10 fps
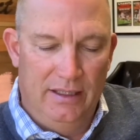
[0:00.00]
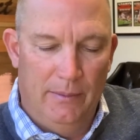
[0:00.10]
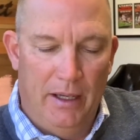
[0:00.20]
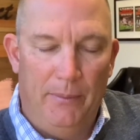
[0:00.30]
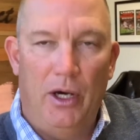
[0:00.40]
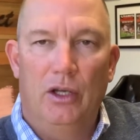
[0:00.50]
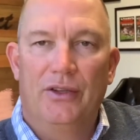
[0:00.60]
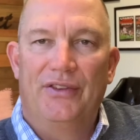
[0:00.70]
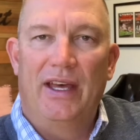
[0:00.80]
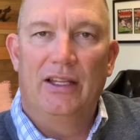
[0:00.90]
about Paul and
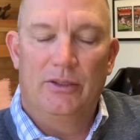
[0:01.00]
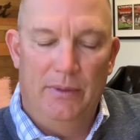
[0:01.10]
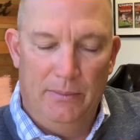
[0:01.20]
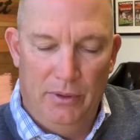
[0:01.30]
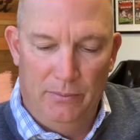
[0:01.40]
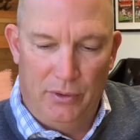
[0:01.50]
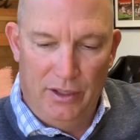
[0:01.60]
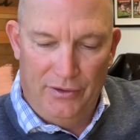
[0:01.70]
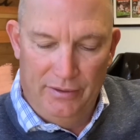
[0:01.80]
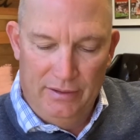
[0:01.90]
Silas being put in
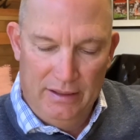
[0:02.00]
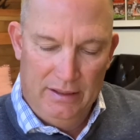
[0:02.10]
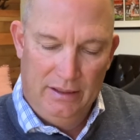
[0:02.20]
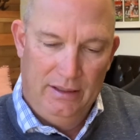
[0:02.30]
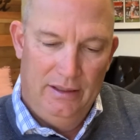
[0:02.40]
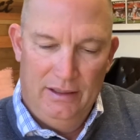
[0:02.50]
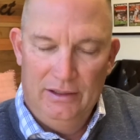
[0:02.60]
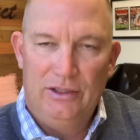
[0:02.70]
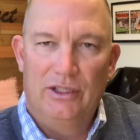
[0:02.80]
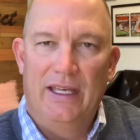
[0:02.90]
prison.
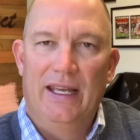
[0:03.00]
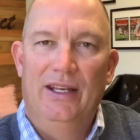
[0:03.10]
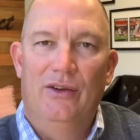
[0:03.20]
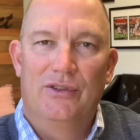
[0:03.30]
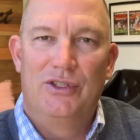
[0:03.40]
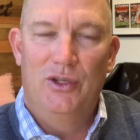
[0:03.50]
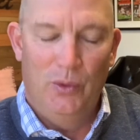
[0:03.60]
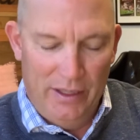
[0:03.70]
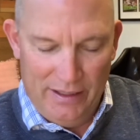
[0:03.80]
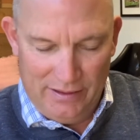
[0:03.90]
Let's look at it over 2
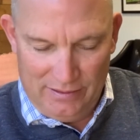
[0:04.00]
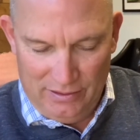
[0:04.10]
weeks.